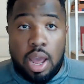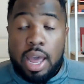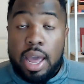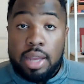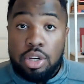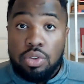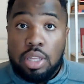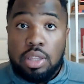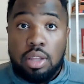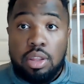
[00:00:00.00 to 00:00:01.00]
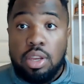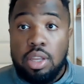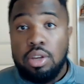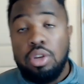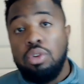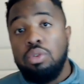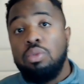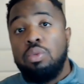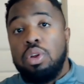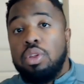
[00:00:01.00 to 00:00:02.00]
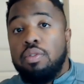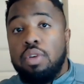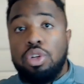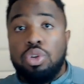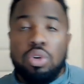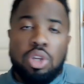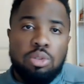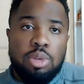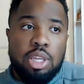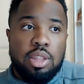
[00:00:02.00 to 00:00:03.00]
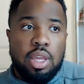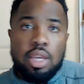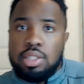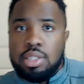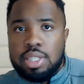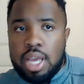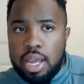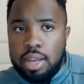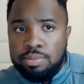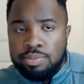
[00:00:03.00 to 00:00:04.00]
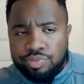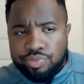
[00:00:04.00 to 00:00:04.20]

I do think that they need to do one of the virtual QB things and sign